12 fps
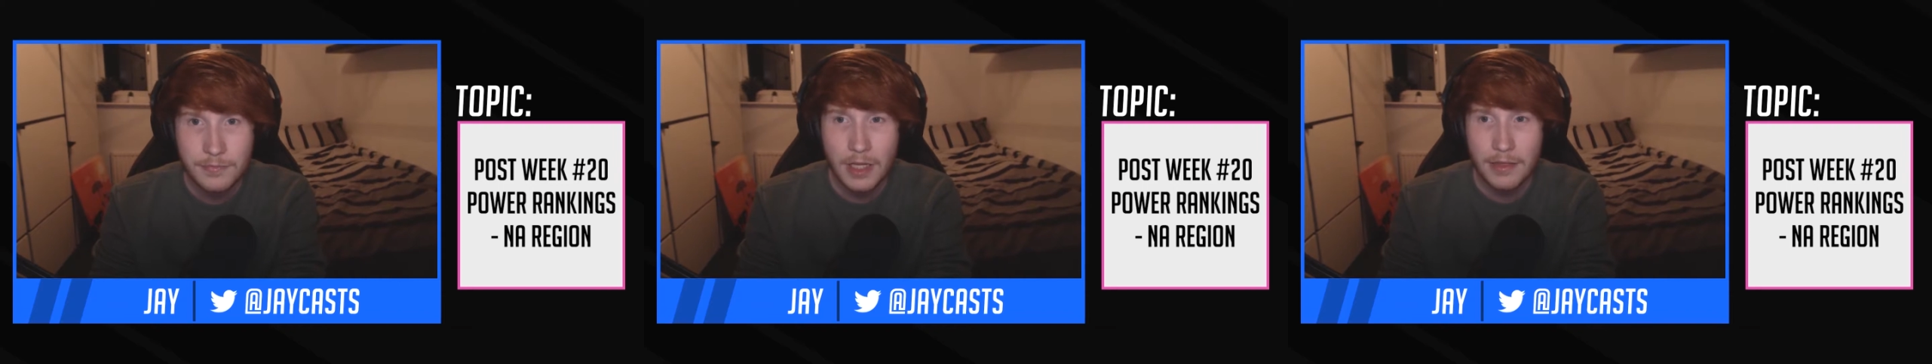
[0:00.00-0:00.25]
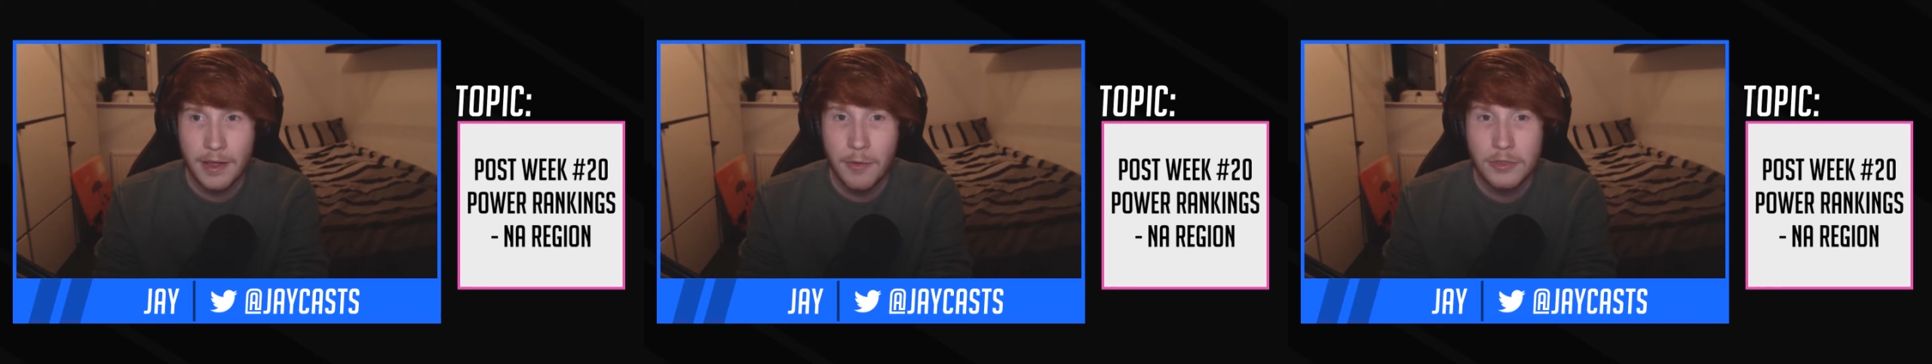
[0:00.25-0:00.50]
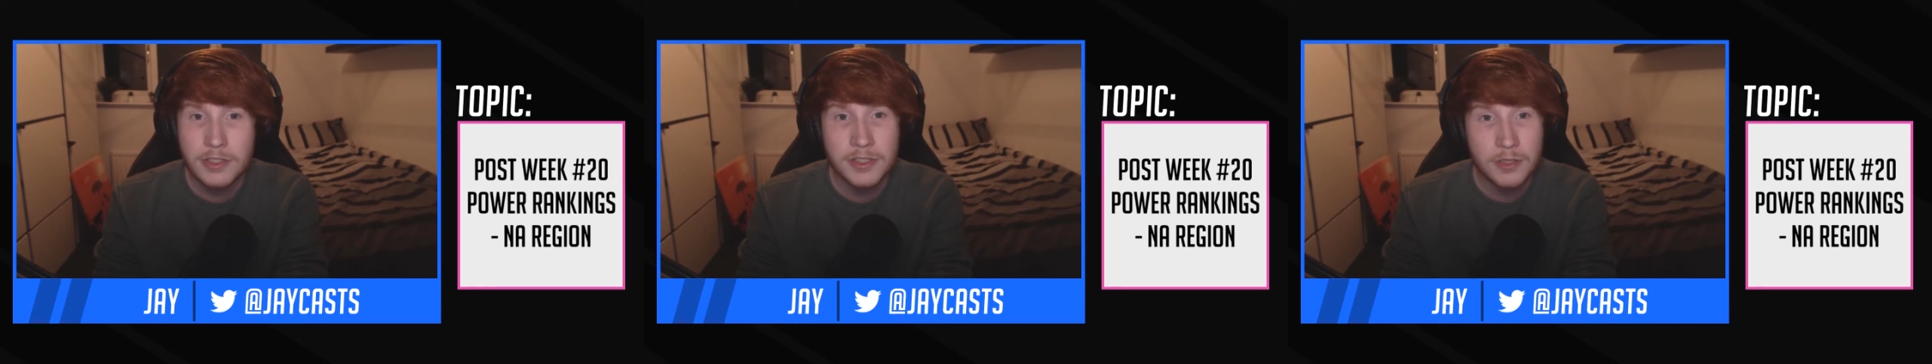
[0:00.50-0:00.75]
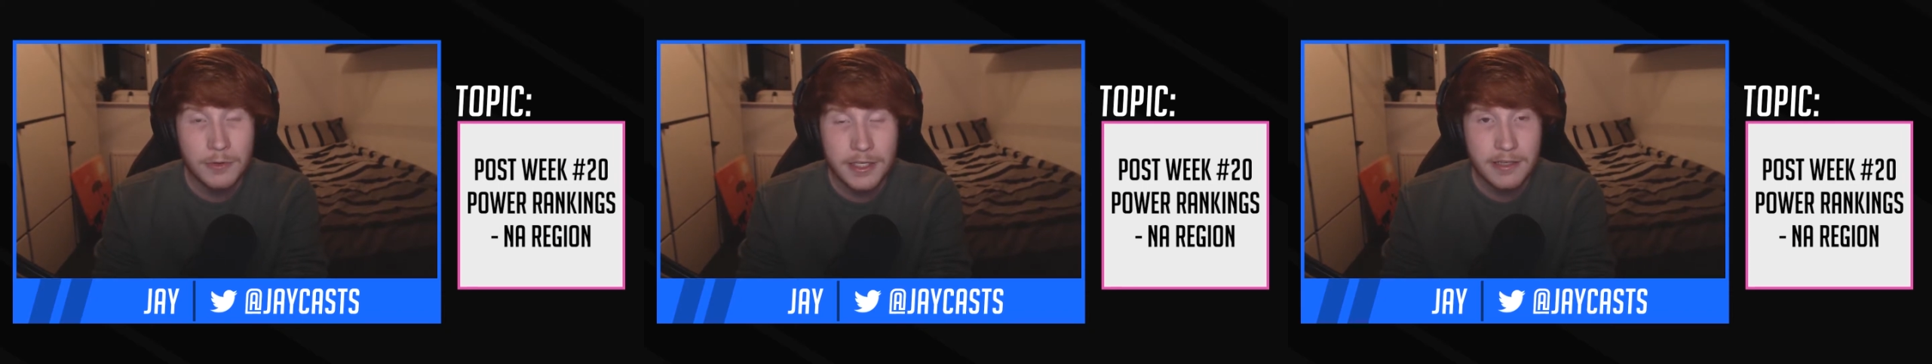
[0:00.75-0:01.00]
There was a
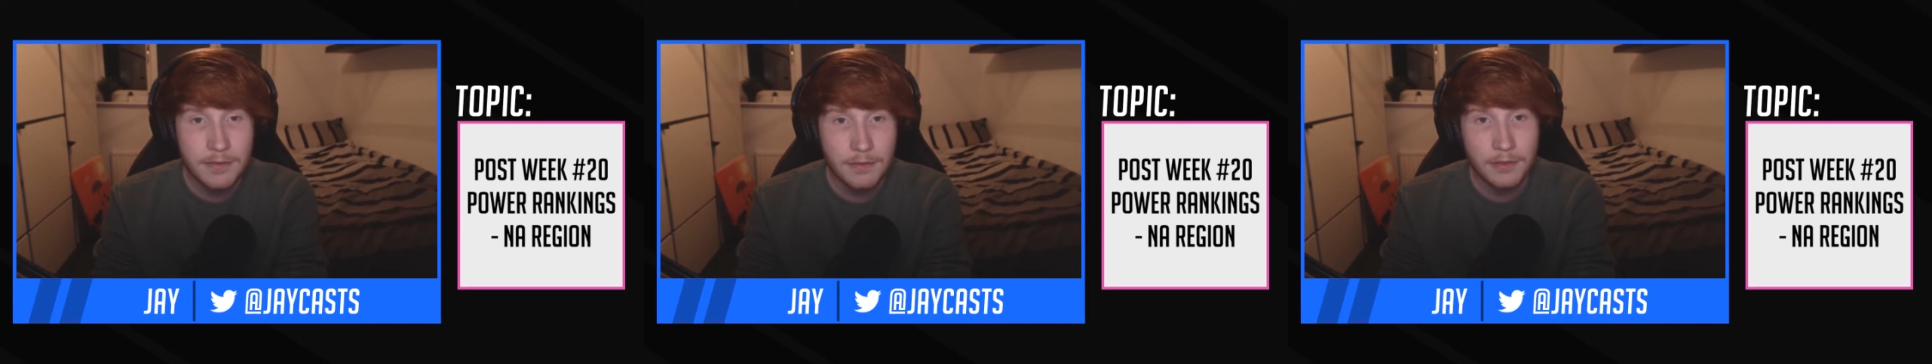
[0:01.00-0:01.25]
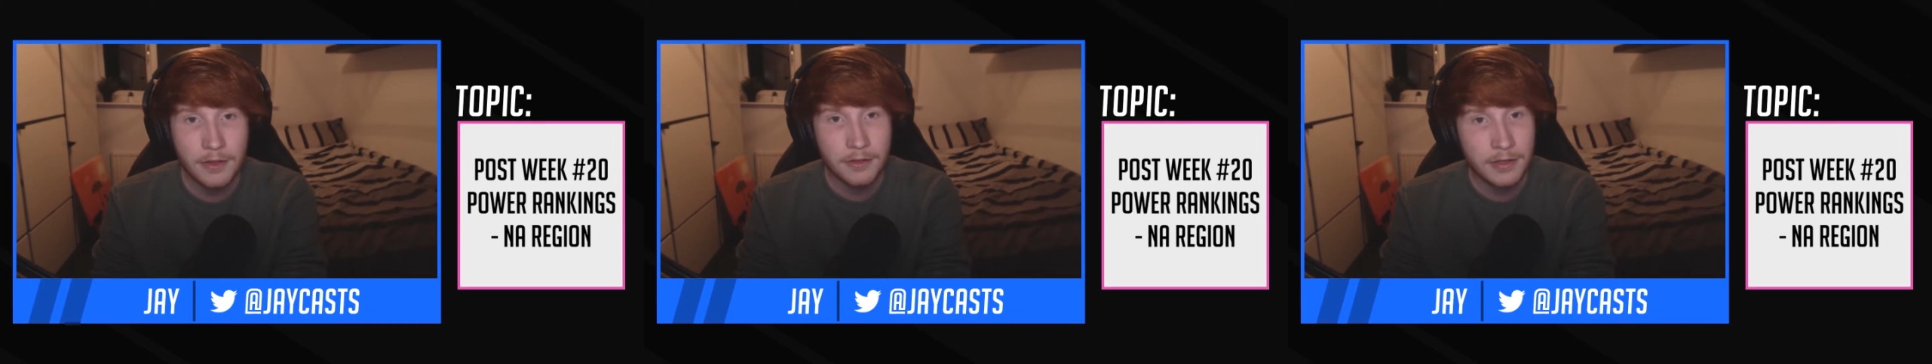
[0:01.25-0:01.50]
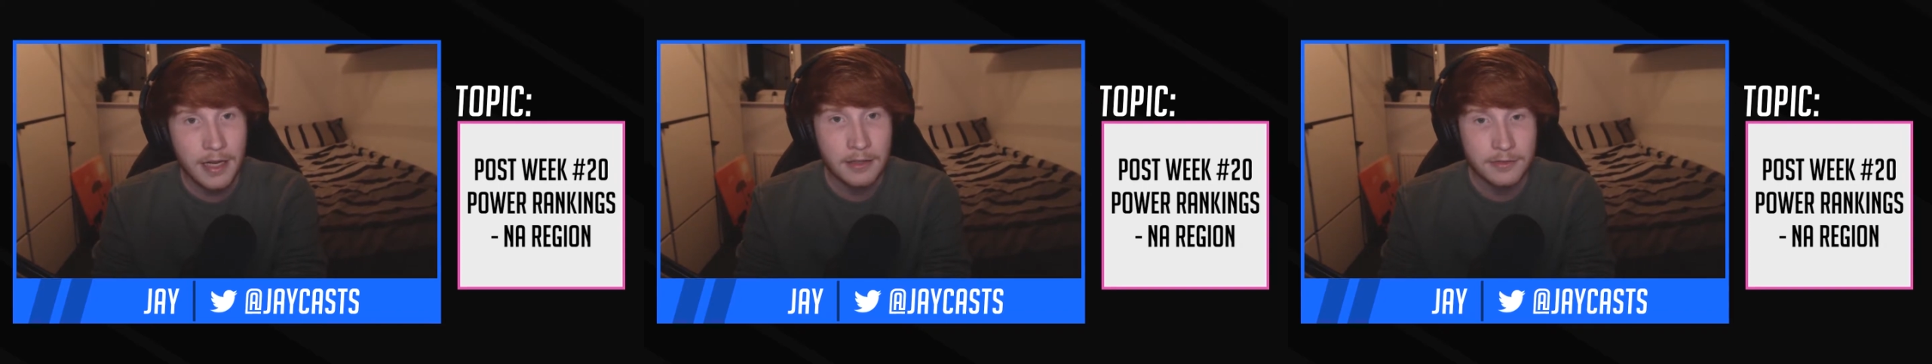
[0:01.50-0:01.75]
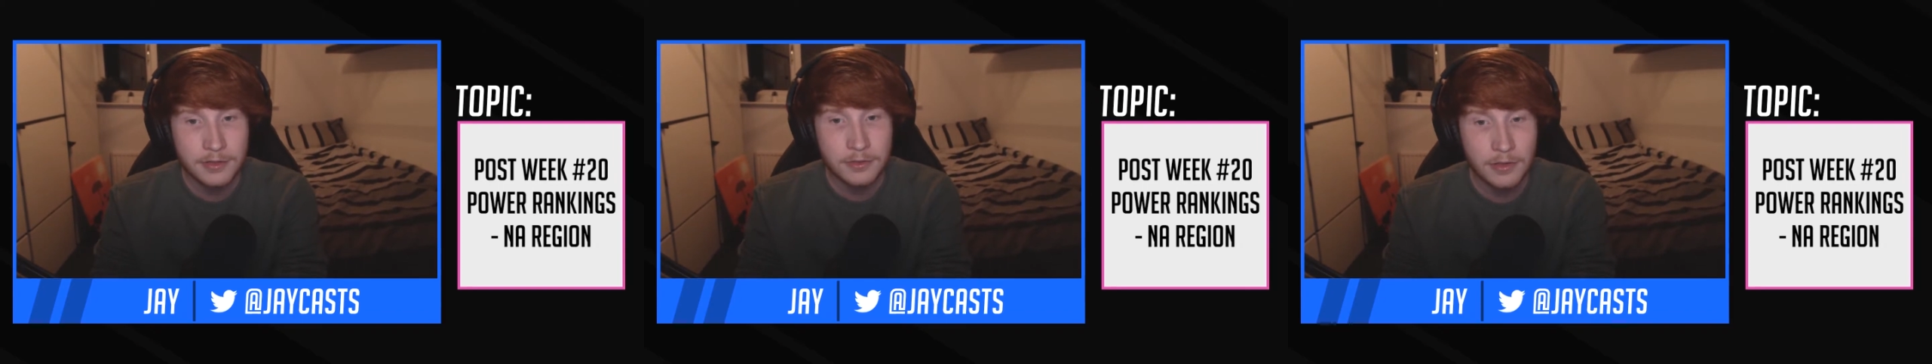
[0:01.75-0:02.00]
tweet that the
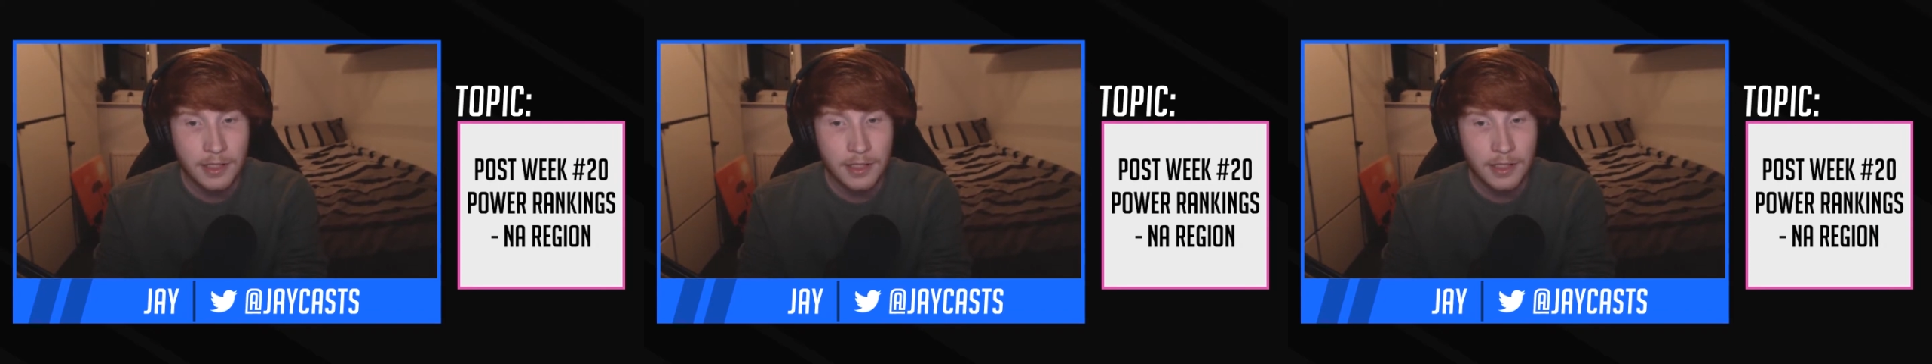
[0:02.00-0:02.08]
Dallas Fuel